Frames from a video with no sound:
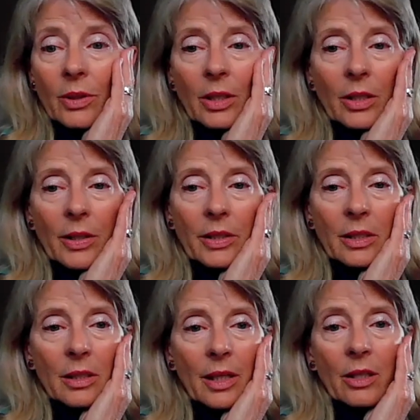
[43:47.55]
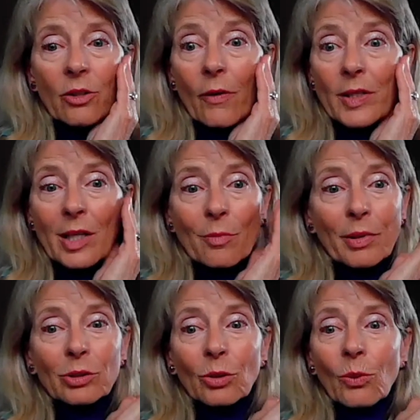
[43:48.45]
I didn't know I was going to
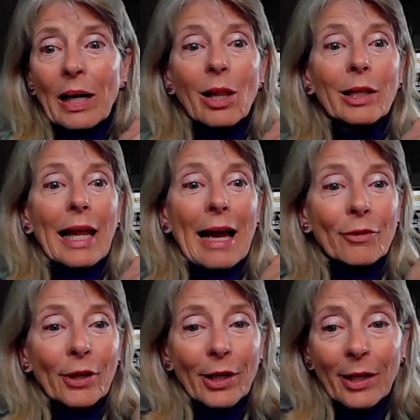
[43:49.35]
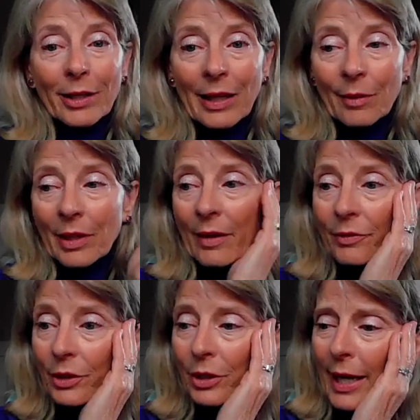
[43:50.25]
build a well in Africa and name it
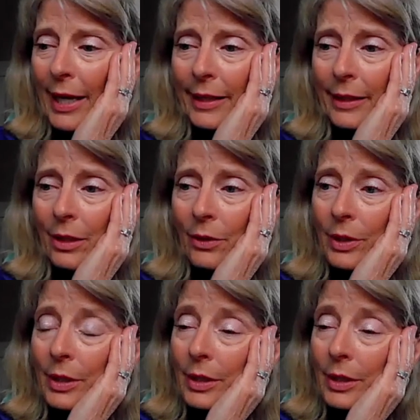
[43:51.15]
after her. I didn't know.